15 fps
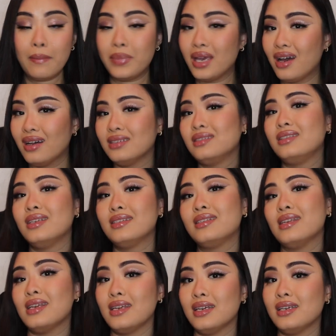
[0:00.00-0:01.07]
because this
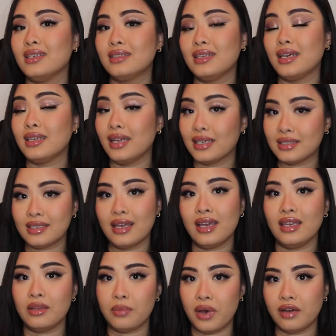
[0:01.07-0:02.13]
is an
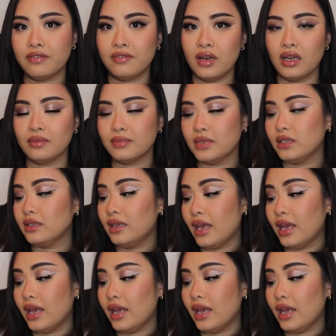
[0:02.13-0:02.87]
Extrait de Parfum.